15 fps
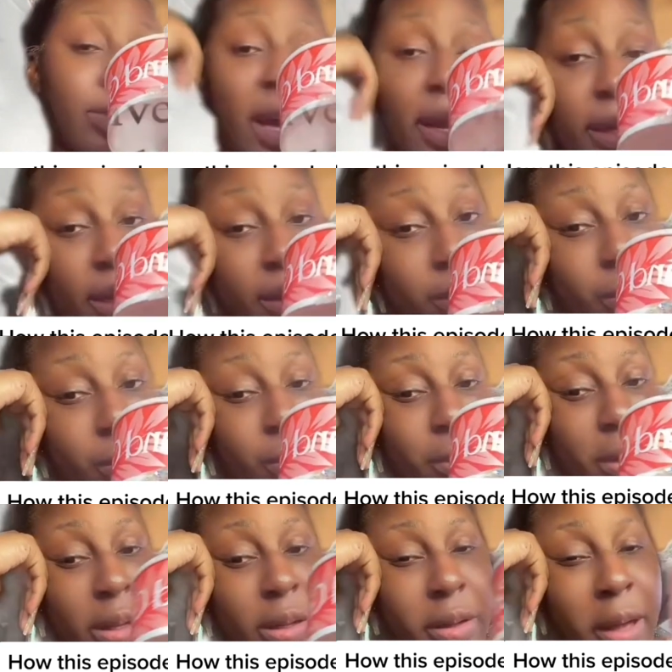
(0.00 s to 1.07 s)
I can cook
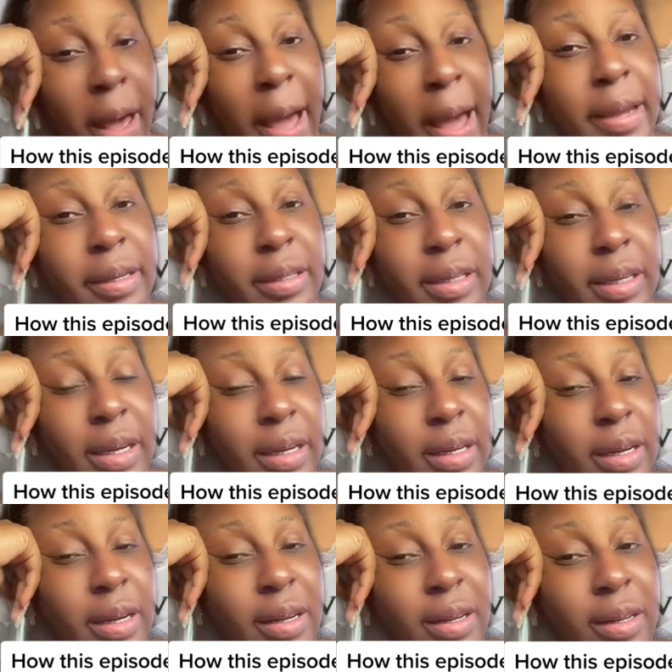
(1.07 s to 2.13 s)
well. I did
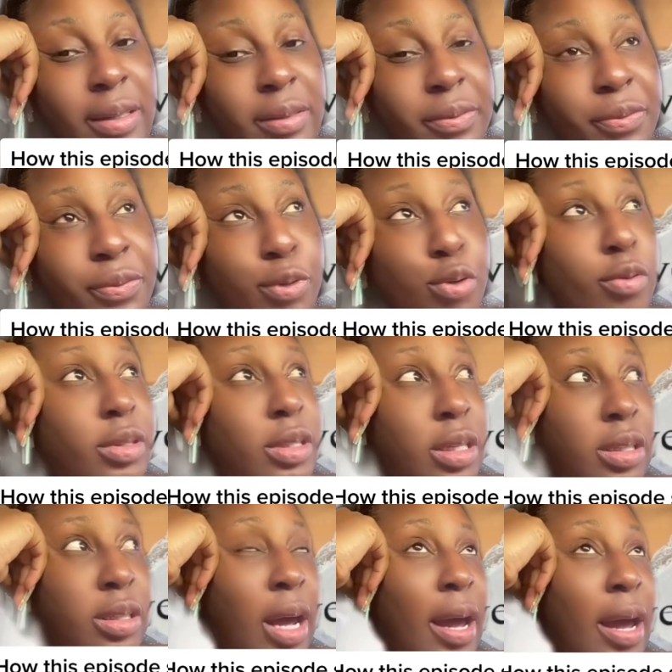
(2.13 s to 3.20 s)
foods
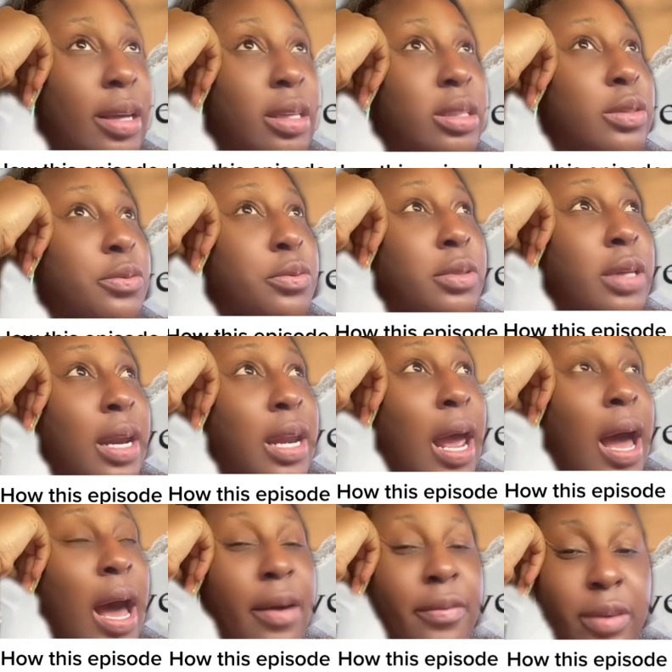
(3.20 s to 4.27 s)
in high school, and I
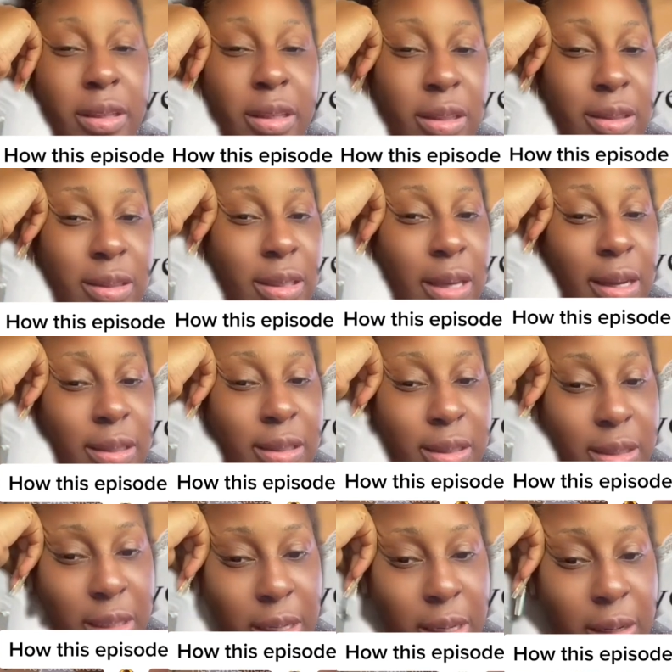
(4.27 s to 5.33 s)
have it in
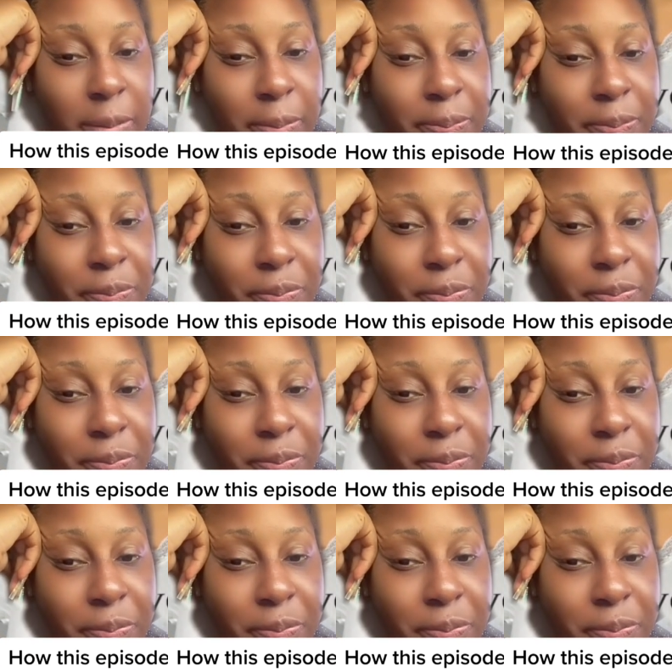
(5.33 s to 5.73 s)
CXC.